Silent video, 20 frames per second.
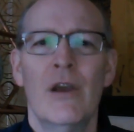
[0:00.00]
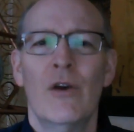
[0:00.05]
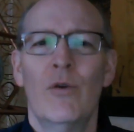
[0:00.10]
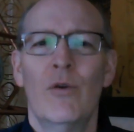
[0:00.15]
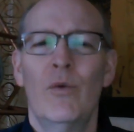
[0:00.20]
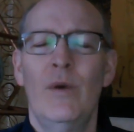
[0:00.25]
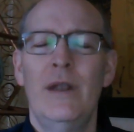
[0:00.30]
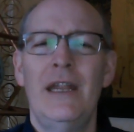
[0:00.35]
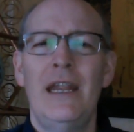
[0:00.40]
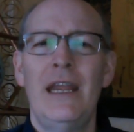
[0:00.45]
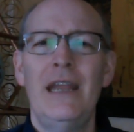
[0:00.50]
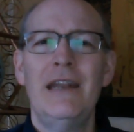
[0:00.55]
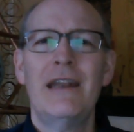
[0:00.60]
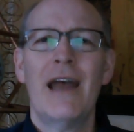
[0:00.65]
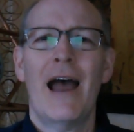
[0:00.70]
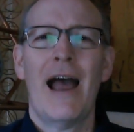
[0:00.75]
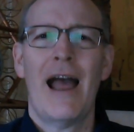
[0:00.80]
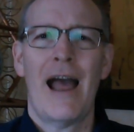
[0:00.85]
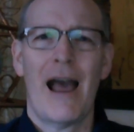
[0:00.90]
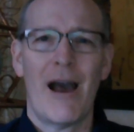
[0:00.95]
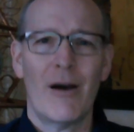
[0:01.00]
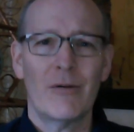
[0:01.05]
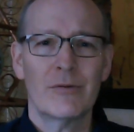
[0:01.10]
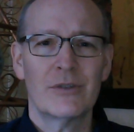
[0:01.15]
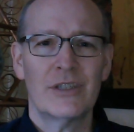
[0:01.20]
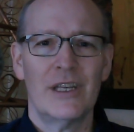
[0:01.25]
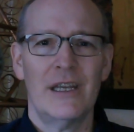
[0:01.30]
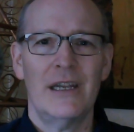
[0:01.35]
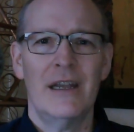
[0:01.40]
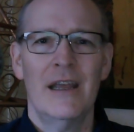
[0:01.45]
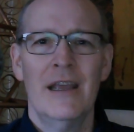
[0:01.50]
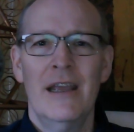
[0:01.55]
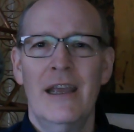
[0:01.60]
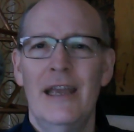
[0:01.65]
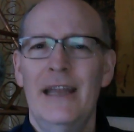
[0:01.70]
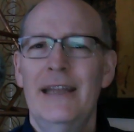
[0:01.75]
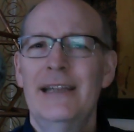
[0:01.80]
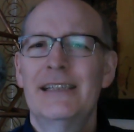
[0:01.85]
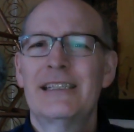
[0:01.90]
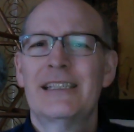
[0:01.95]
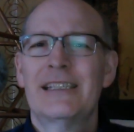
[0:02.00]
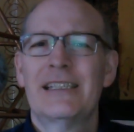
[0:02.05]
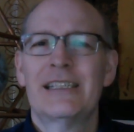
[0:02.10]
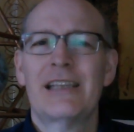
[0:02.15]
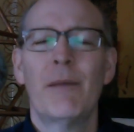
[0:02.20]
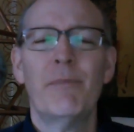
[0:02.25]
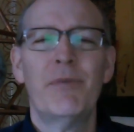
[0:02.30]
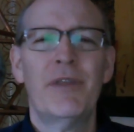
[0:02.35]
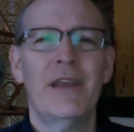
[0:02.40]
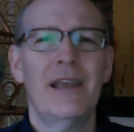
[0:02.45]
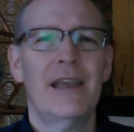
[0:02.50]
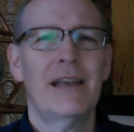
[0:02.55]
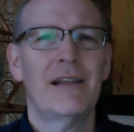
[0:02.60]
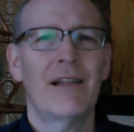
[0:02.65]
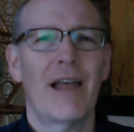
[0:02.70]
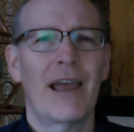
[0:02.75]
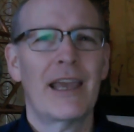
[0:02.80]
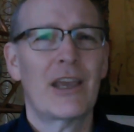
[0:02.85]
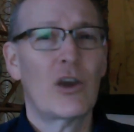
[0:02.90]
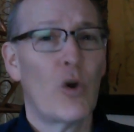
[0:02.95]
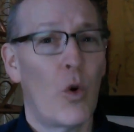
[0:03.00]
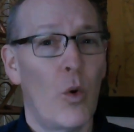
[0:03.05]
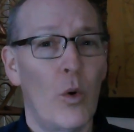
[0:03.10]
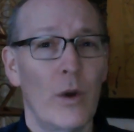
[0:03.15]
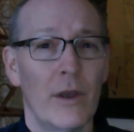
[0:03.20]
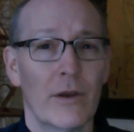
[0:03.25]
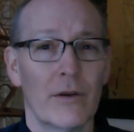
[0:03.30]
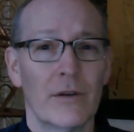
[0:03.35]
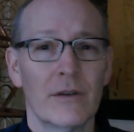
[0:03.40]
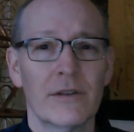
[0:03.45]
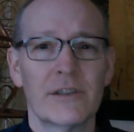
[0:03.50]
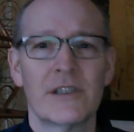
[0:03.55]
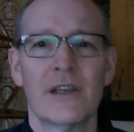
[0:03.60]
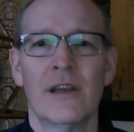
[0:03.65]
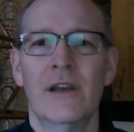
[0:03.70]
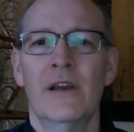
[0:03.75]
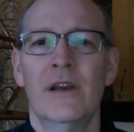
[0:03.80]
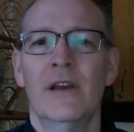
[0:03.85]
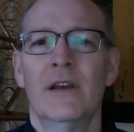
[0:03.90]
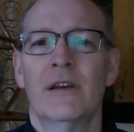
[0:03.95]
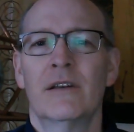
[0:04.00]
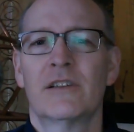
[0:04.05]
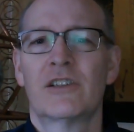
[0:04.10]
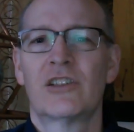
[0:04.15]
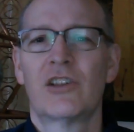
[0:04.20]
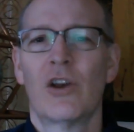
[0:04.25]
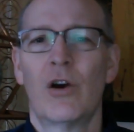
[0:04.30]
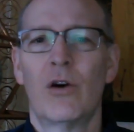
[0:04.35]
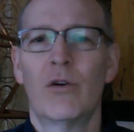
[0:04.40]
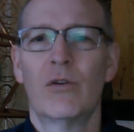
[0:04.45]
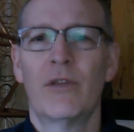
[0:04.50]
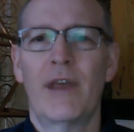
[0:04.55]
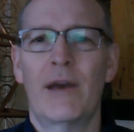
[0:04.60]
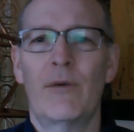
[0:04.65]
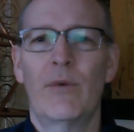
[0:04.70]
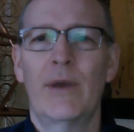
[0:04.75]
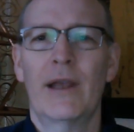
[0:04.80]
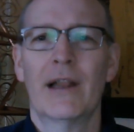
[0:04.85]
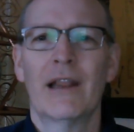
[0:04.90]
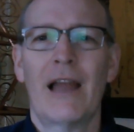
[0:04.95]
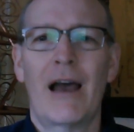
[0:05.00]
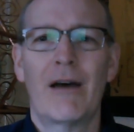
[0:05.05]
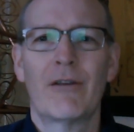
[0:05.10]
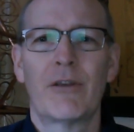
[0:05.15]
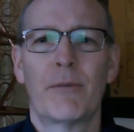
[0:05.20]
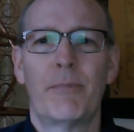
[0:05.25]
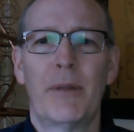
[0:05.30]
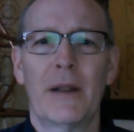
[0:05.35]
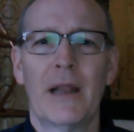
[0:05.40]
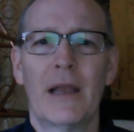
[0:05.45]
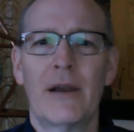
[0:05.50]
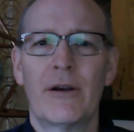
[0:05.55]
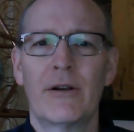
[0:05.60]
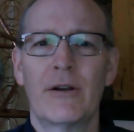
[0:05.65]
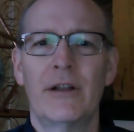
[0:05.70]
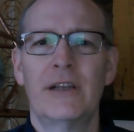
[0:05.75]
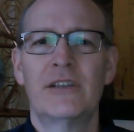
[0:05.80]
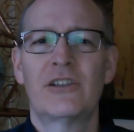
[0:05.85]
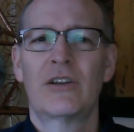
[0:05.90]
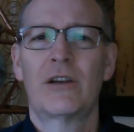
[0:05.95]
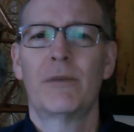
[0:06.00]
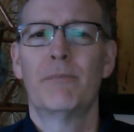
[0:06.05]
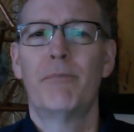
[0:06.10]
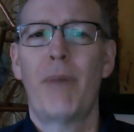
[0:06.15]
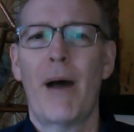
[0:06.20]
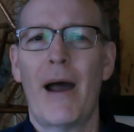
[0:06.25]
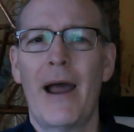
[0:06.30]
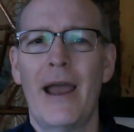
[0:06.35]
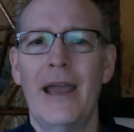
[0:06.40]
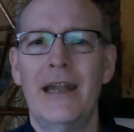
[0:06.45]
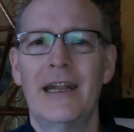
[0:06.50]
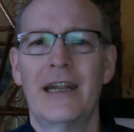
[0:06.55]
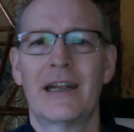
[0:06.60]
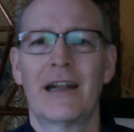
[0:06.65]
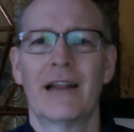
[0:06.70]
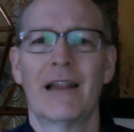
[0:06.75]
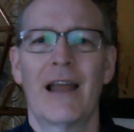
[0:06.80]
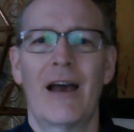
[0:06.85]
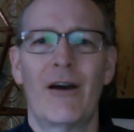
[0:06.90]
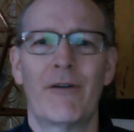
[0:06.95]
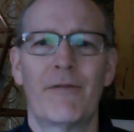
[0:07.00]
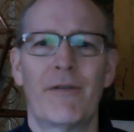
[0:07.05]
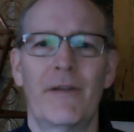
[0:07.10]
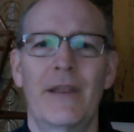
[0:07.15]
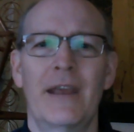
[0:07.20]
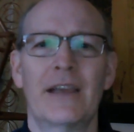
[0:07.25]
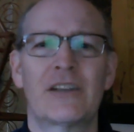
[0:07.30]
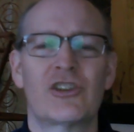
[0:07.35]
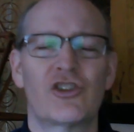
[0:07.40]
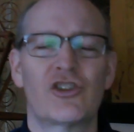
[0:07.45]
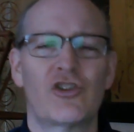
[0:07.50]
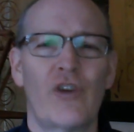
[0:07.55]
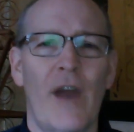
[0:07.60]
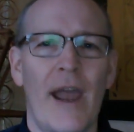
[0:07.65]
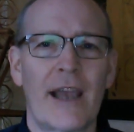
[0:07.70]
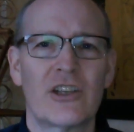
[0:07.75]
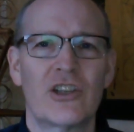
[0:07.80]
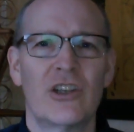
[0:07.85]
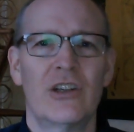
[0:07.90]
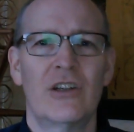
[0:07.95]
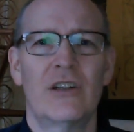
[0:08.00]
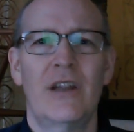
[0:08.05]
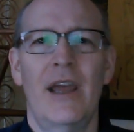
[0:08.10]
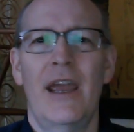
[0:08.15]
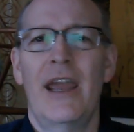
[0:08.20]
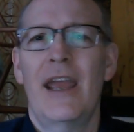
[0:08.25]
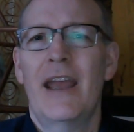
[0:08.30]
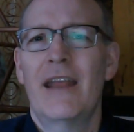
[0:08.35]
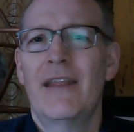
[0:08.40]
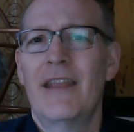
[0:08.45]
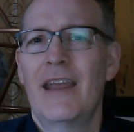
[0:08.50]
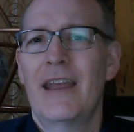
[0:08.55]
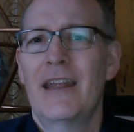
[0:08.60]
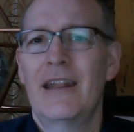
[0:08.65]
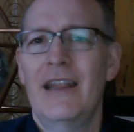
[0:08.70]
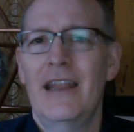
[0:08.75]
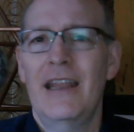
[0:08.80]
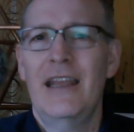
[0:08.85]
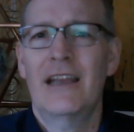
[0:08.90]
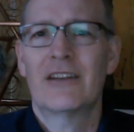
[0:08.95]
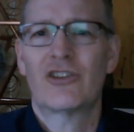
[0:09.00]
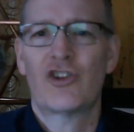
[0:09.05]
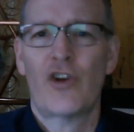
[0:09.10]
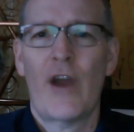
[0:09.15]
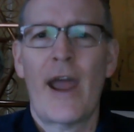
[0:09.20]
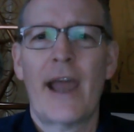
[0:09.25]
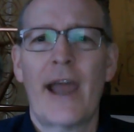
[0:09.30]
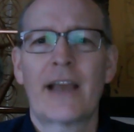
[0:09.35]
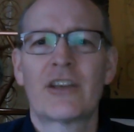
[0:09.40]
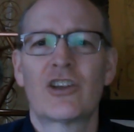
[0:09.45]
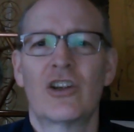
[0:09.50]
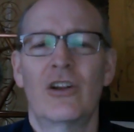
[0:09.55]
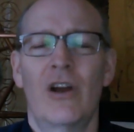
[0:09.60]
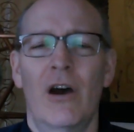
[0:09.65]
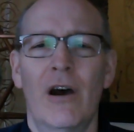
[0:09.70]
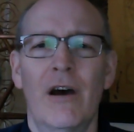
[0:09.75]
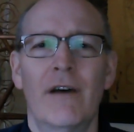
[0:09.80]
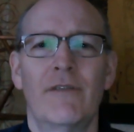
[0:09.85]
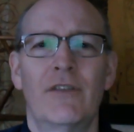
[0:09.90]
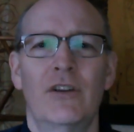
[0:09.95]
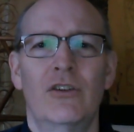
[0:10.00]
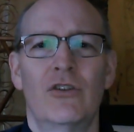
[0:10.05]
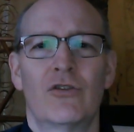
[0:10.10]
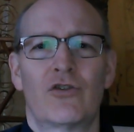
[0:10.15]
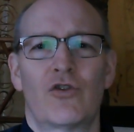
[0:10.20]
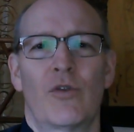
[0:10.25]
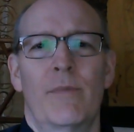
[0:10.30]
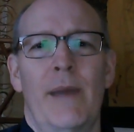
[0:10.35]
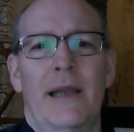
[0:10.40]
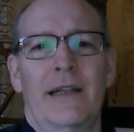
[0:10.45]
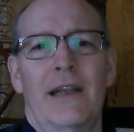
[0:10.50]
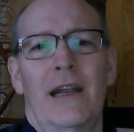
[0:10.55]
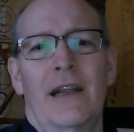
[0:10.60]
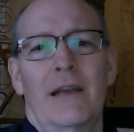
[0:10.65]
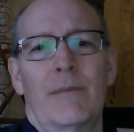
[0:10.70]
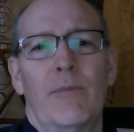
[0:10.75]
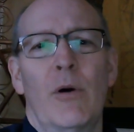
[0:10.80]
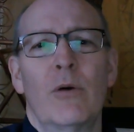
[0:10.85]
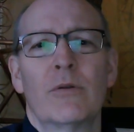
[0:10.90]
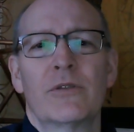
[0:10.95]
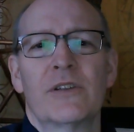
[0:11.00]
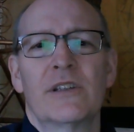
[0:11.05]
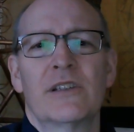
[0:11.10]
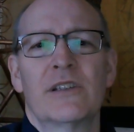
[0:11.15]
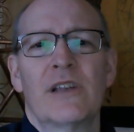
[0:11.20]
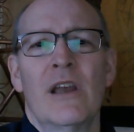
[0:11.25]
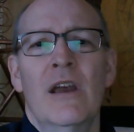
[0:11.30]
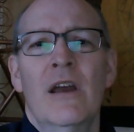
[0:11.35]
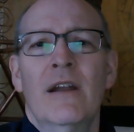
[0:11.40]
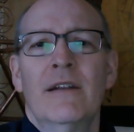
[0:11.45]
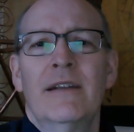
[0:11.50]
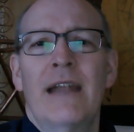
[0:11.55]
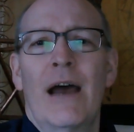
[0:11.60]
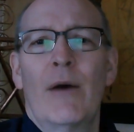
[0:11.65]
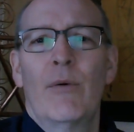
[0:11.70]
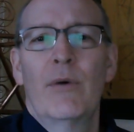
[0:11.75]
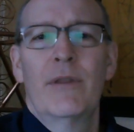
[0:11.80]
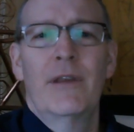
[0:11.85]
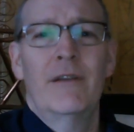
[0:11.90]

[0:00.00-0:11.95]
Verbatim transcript: We need to house it in something like coils so that we allow the polarities to combine and allow for the extraction and then the attraction of the neutral magnetic pulses. Now, with